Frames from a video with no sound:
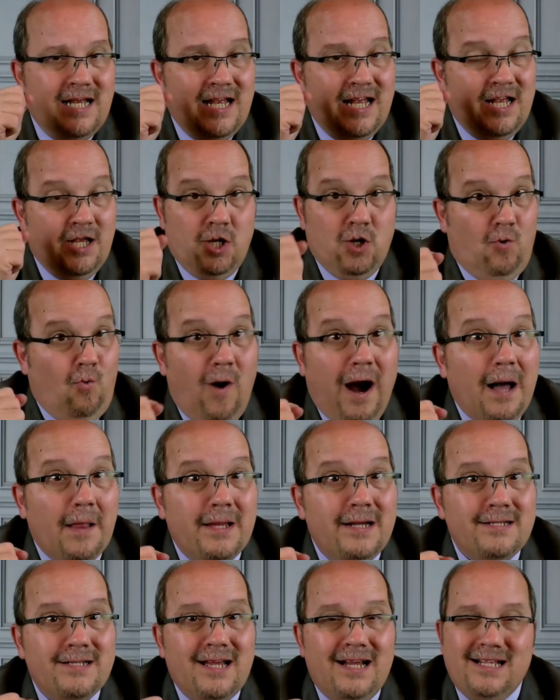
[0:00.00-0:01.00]
in your
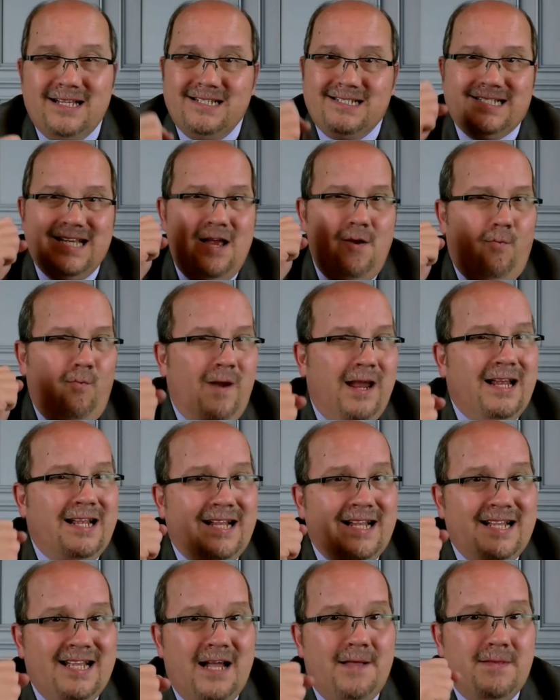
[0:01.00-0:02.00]
wallet, and you say, we
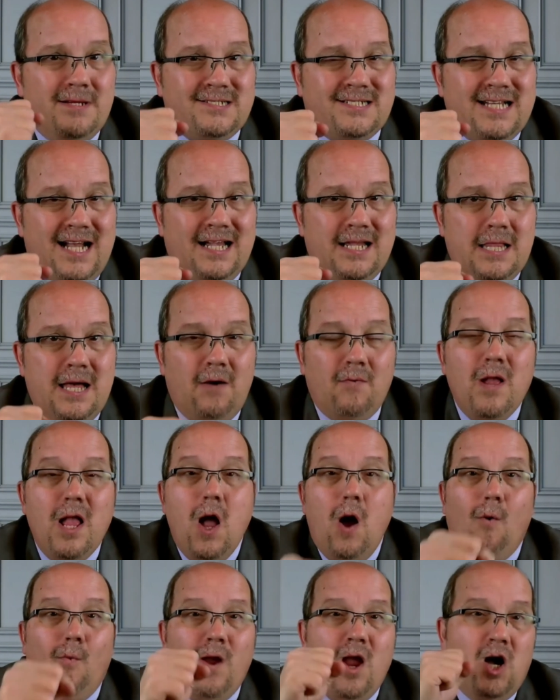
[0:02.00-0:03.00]
can get this tenant out.
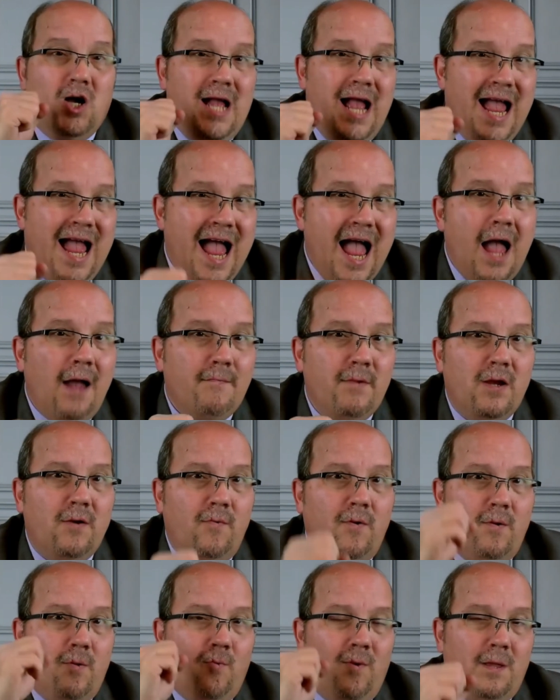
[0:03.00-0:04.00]
We are happy
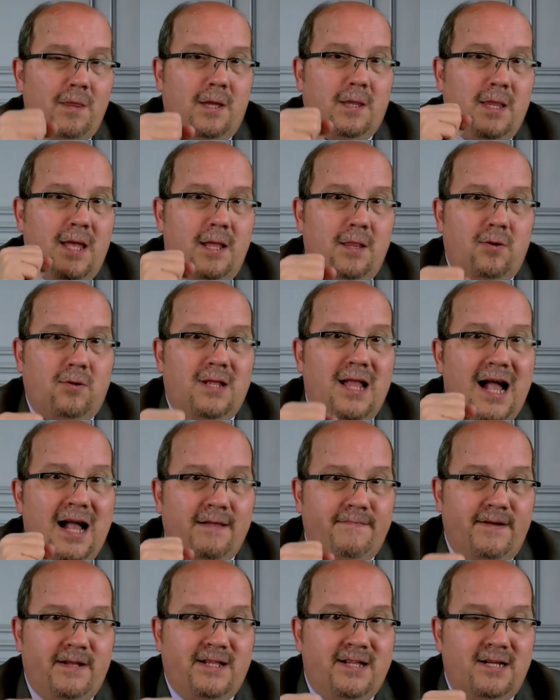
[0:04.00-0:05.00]
with what the landlord
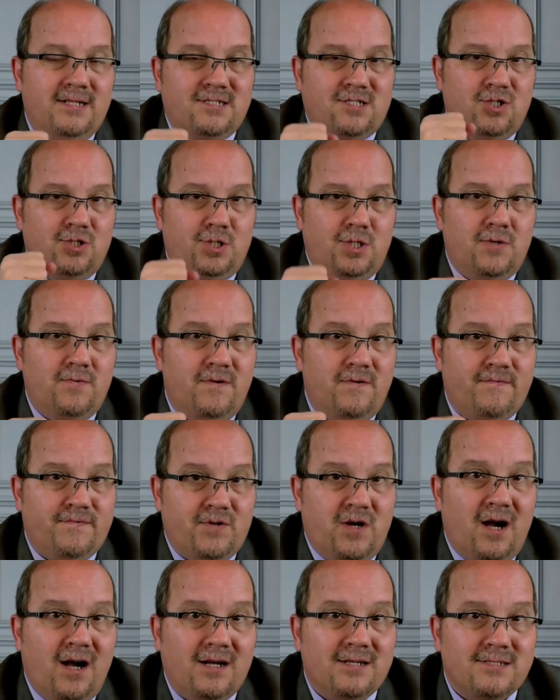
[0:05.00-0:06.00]
advocates are doing for
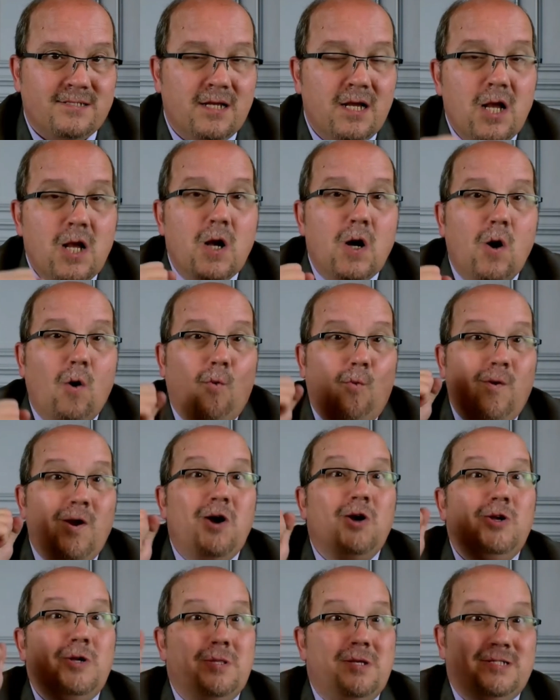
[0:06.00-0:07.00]
us. we
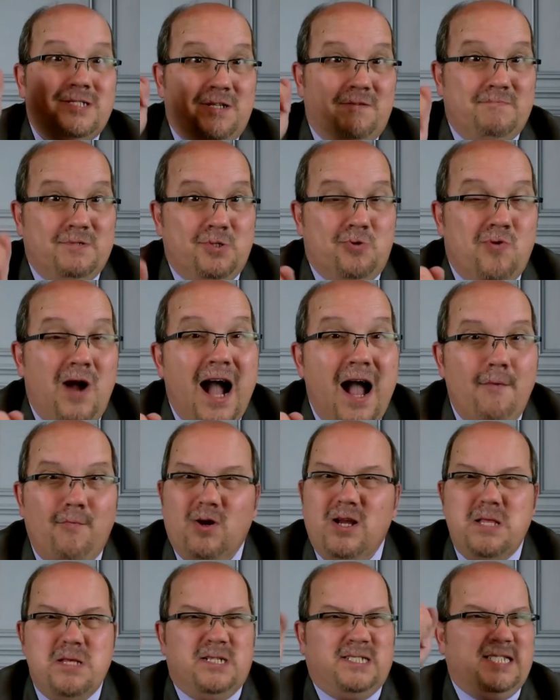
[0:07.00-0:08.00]
are going to subscribe. We're
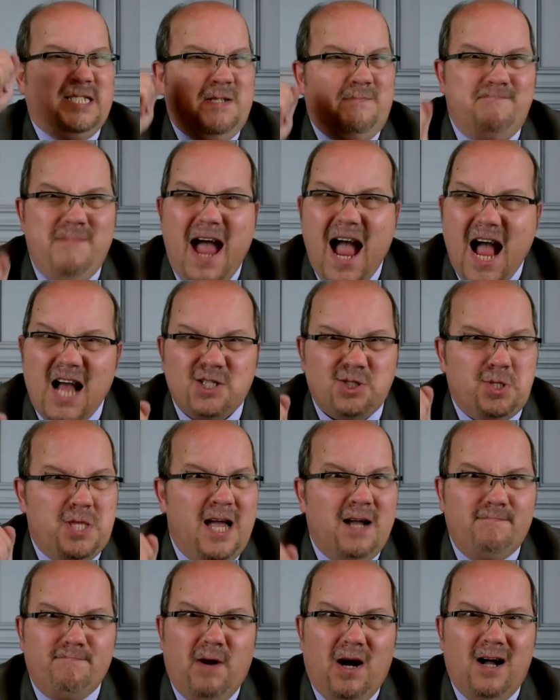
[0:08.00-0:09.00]
going to smash
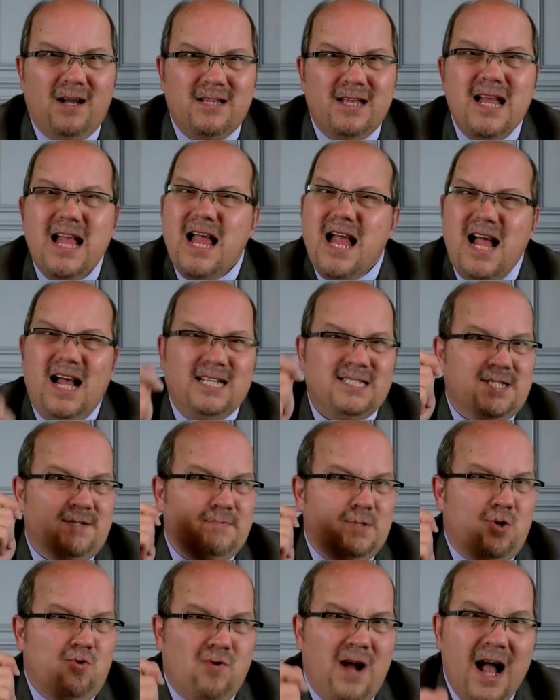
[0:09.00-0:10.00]
that button and
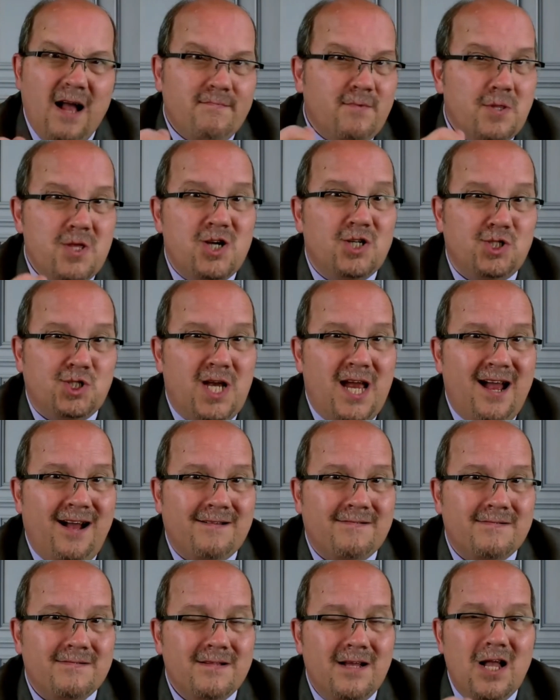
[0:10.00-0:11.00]
subscribe to their
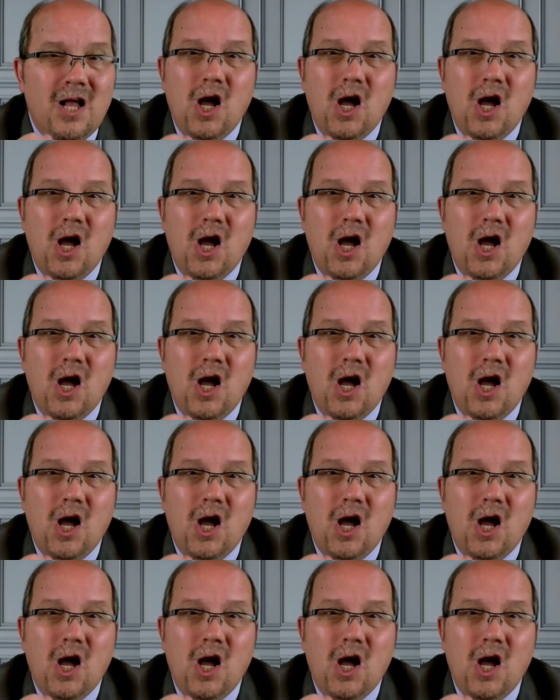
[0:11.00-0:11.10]
channel.